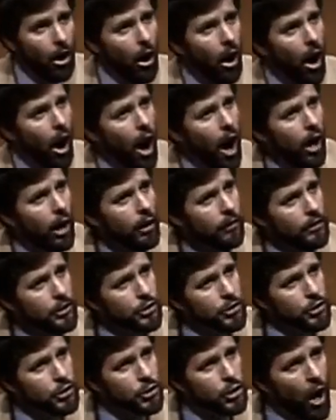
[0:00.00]
all of the
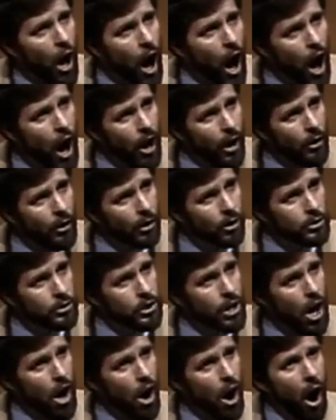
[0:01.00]
sorrows,
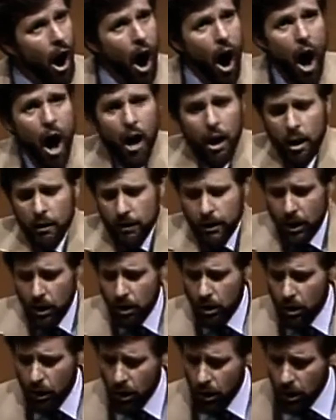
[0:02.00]
all of the
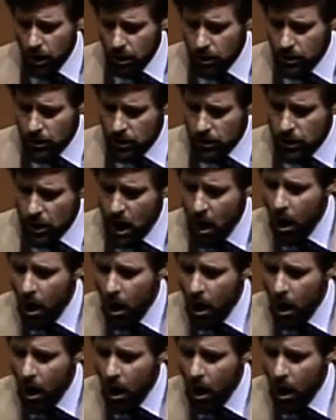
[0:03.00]
hurts,